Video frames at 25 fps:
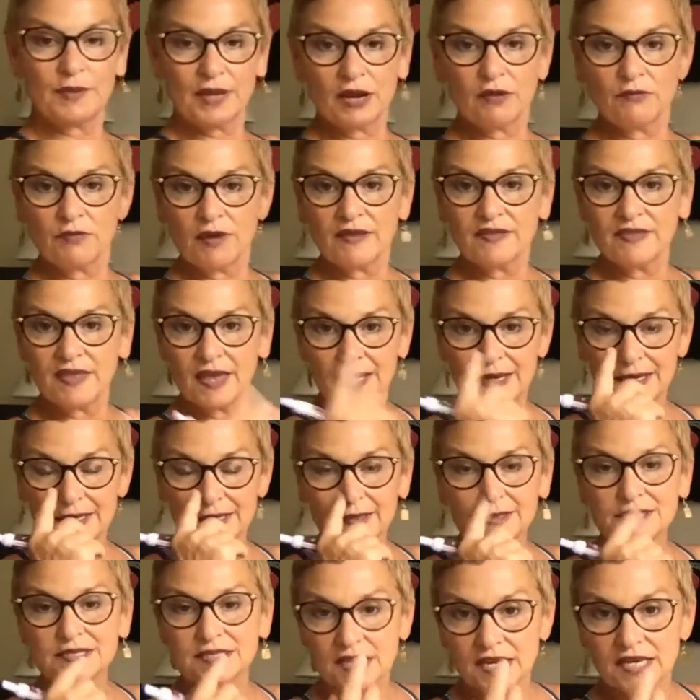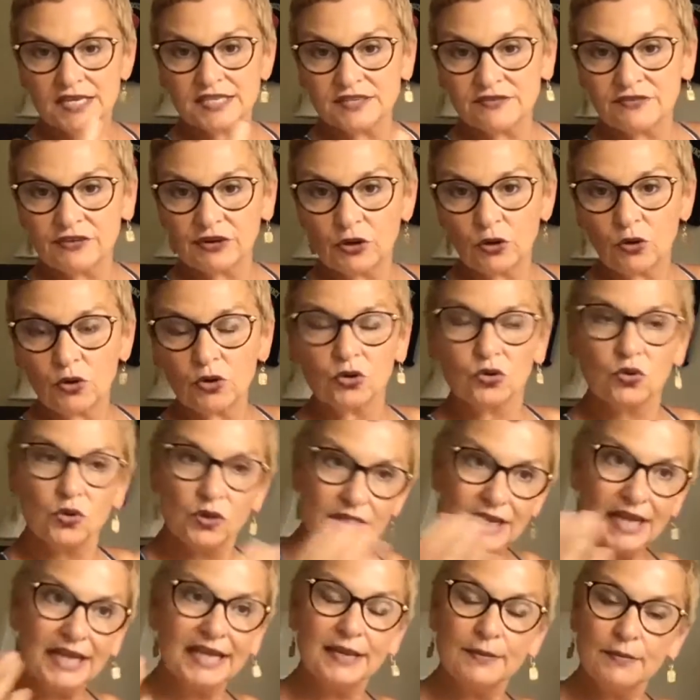I read that in a scientific article,
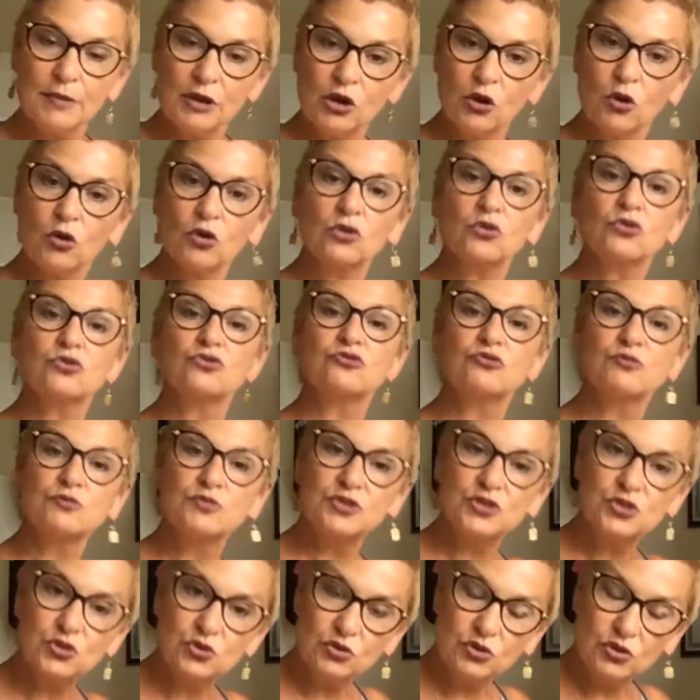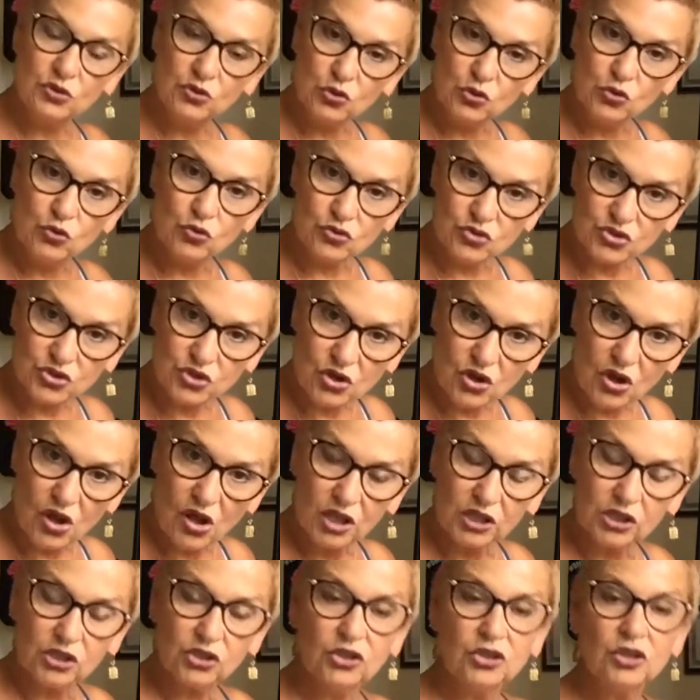and I get my articles from Google
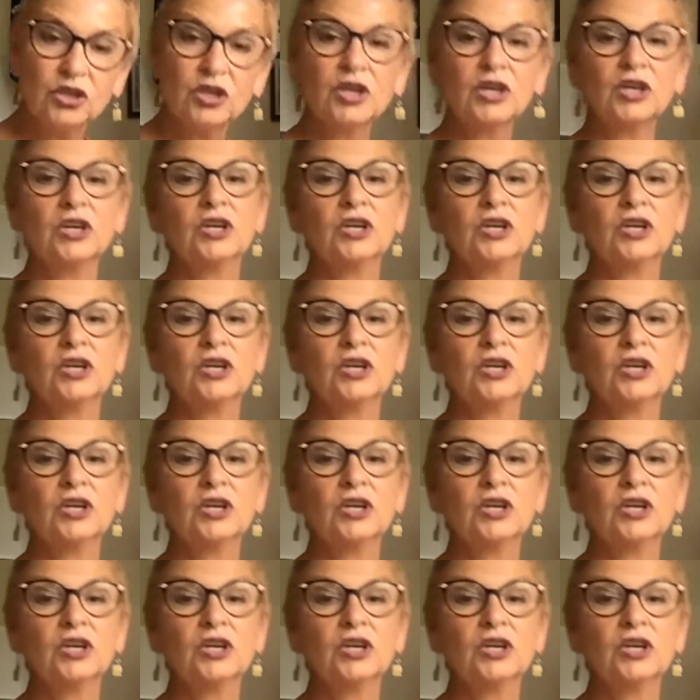Scholar,